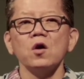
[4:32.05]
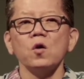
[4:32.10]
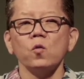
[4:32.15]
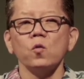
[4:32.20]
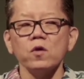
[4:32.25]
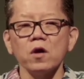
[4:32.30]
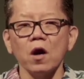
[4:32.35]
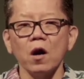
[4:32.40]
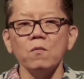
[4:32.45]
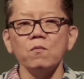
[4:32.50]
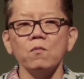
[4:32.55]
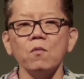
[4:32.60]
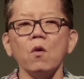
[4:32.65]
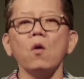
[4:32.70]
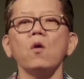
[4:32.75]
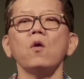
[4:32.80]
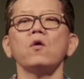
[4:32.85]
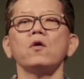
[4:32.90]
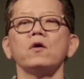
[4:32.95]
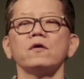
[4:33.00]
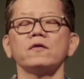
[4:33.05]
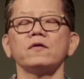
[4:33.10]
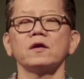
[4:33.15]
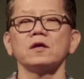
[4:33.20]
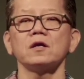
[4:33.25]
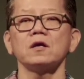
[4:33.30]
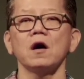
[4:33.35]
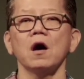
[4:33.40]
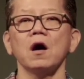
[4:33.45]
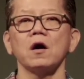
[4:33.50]
We are more than
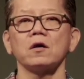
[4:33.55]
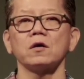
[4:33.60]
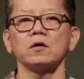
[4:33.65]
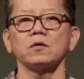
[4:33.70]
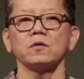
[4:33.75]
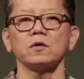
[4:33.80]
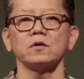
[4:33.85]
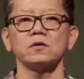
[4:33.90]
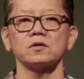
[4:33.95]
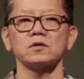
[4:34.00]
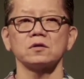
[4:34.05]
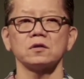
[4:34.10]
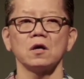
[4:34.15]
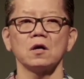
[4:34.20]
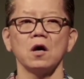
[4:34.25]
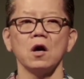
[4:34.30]
conquerors.